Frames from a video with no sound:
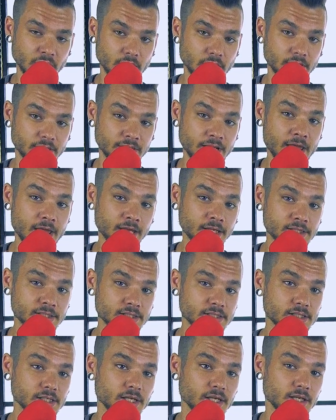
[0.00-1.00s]

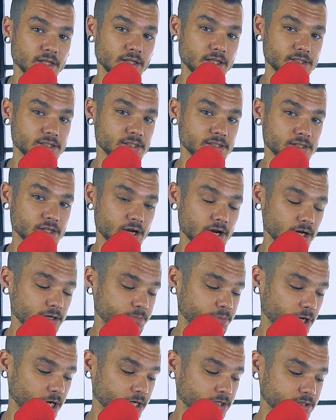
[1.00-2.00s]
Next, this is the
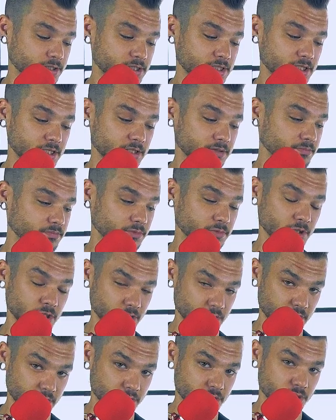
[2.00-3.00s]
hard part. See, you're
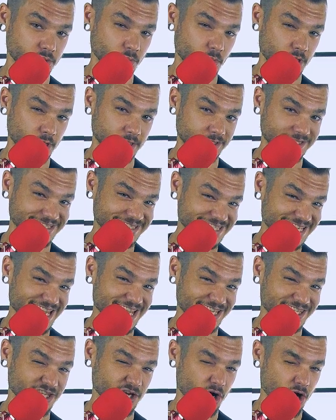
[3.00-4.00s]
going to just want to
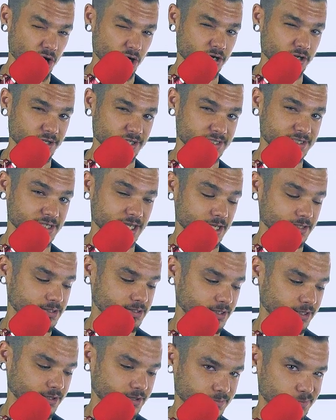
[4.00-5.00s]
dig. The harder this gets,
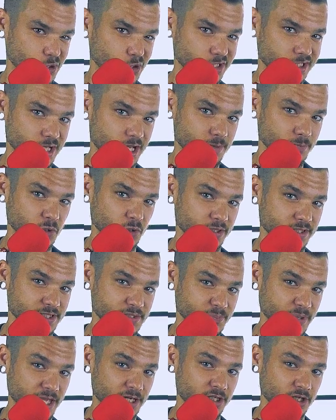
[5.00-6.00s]
like, the more time you want to
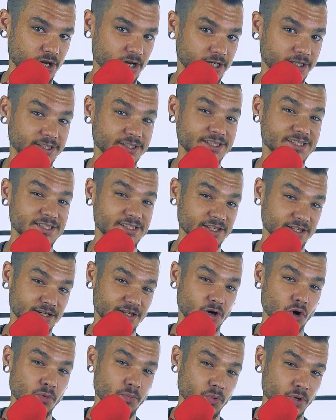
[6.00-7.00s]
spend on it. And this is going to
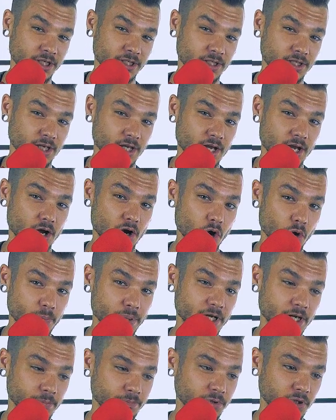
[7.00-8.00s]

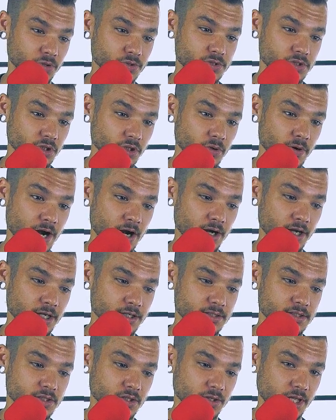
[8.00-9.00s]
open up those new
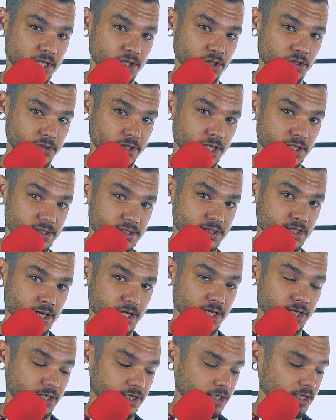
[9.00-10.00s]
areas so that you don't get
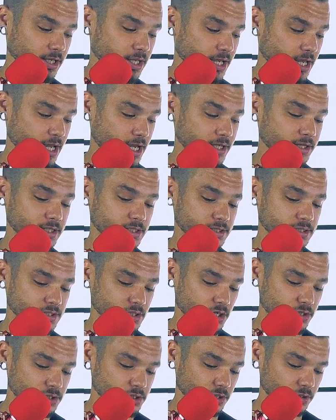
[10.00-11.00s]
stuck in it. And this is
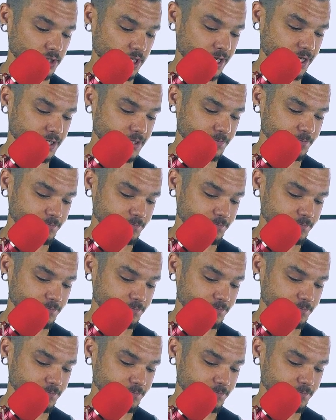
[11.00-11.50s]
also, like,